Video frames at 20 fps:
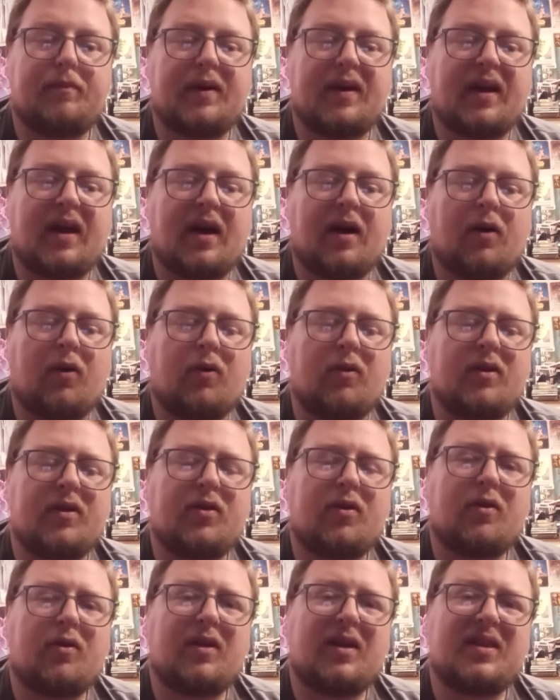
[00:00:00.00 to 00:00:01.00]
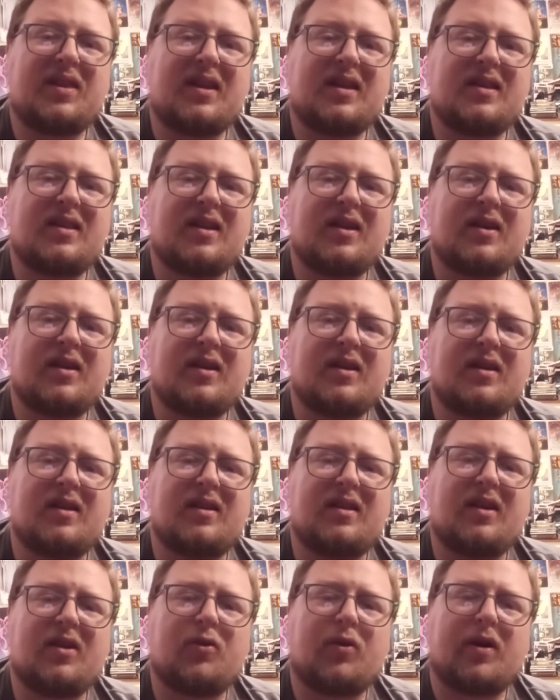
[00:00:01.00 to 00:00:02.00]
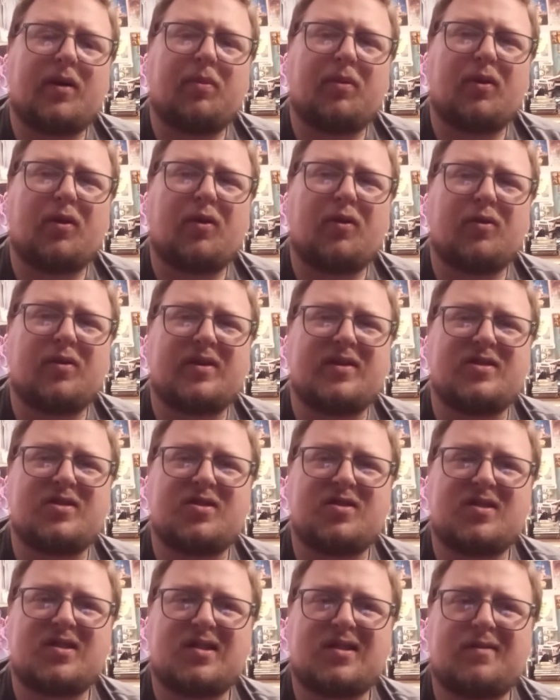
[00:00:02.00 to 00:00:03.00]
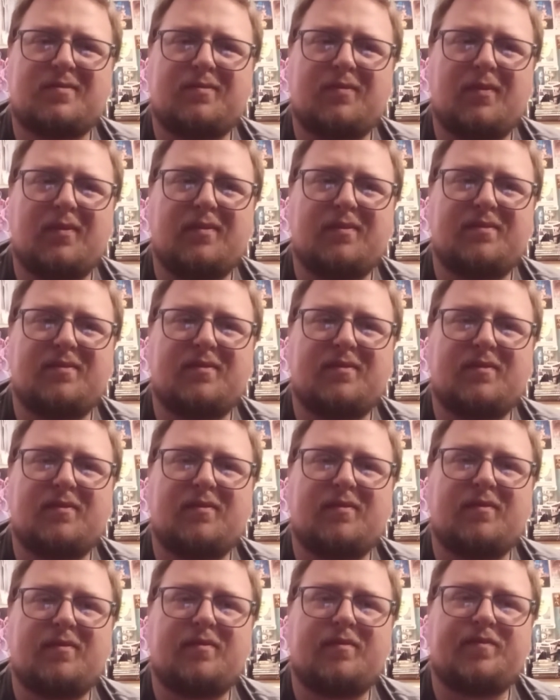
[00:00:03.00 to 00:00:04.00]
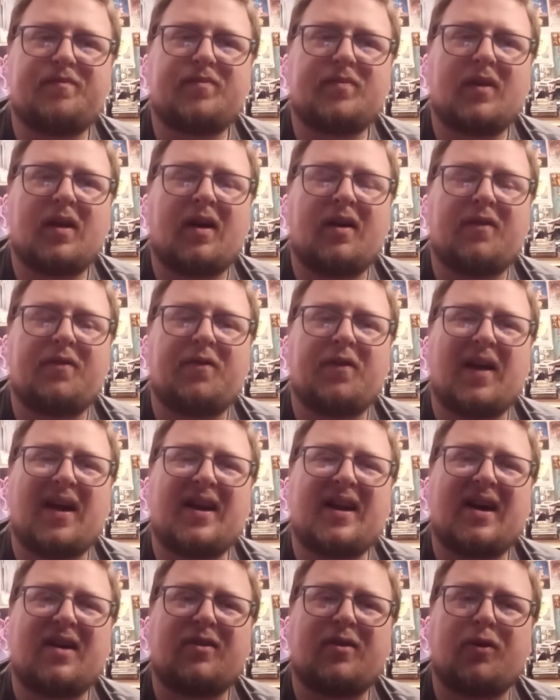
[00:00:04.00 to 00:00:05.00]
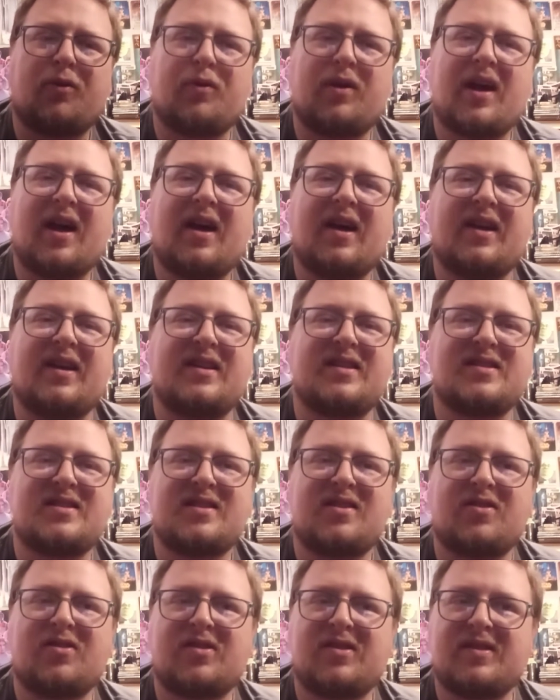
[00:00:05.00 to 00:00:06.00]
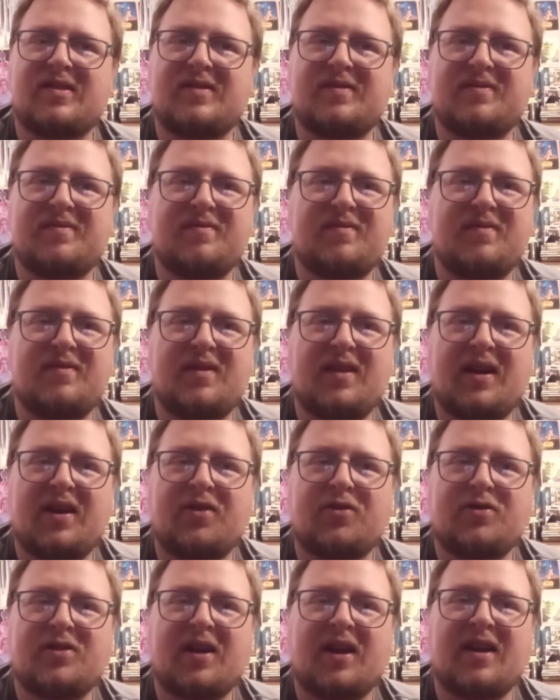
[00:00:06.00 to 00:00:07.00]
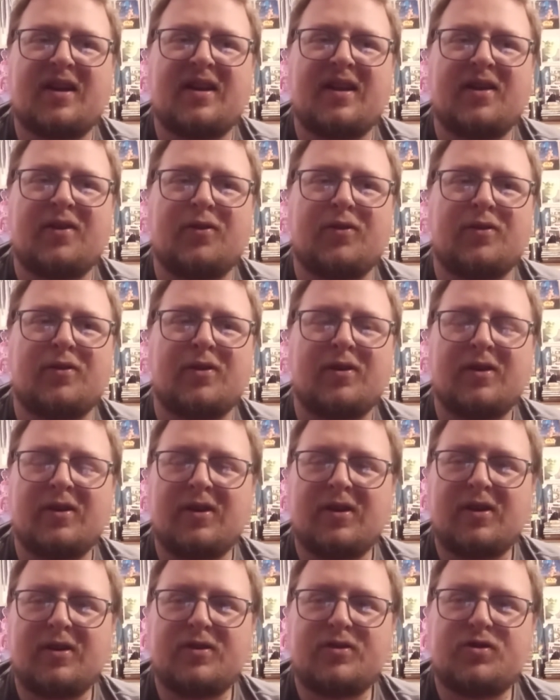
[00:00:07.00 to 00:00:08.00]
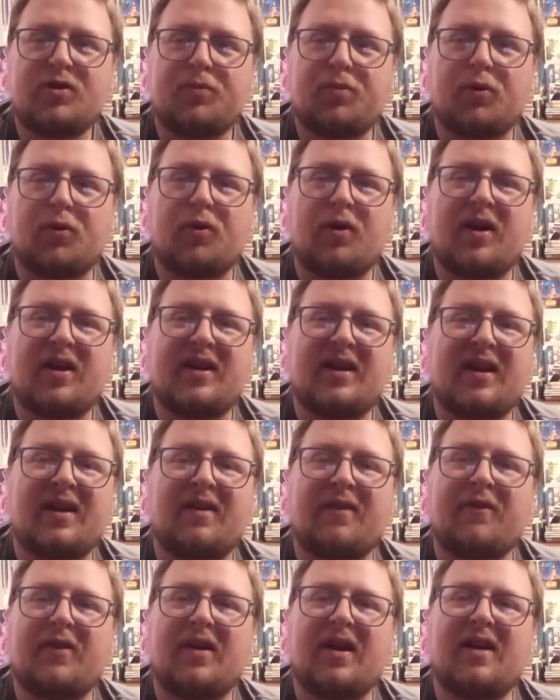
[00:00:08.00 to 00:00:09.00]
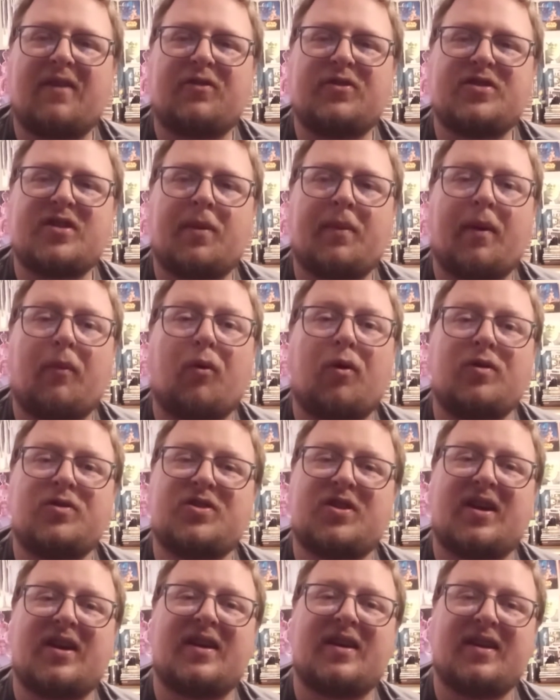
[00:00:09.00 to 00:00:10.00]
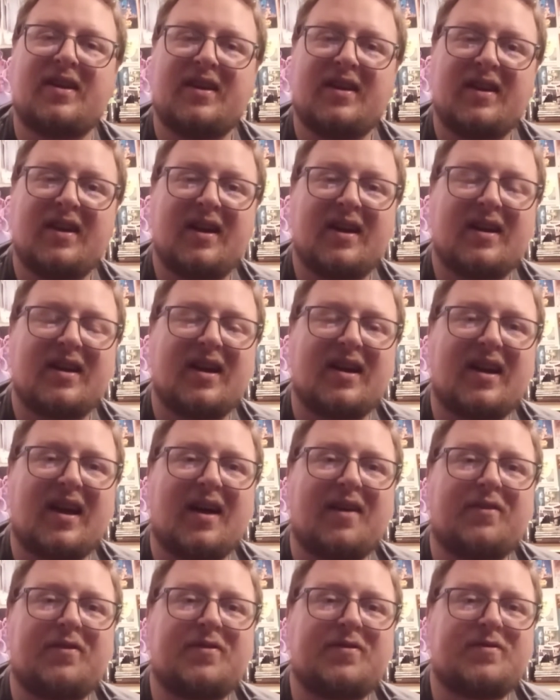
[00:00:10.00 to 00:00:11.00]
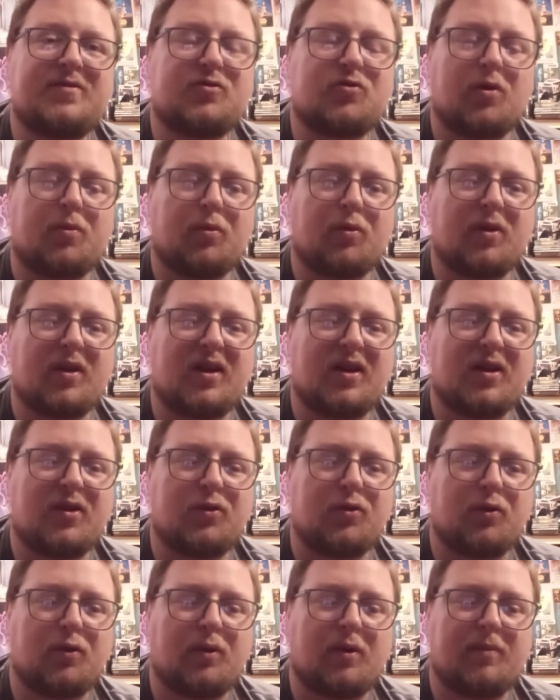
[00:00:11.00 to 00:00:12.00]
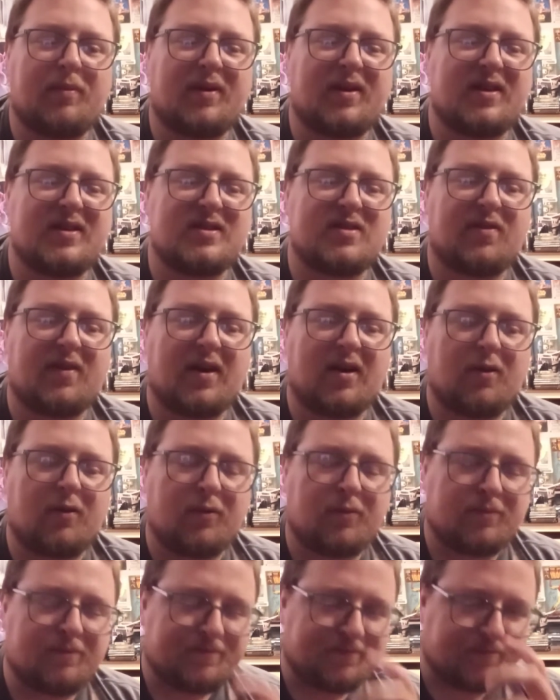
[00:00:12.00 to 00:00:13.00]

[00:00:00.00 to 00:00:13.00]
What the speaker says: yeah, all in all, I think the Incredible Hulk is just flat out okay. It's not entertaining or super great. Every time I watch it, I kind of have trouble getting through it because of how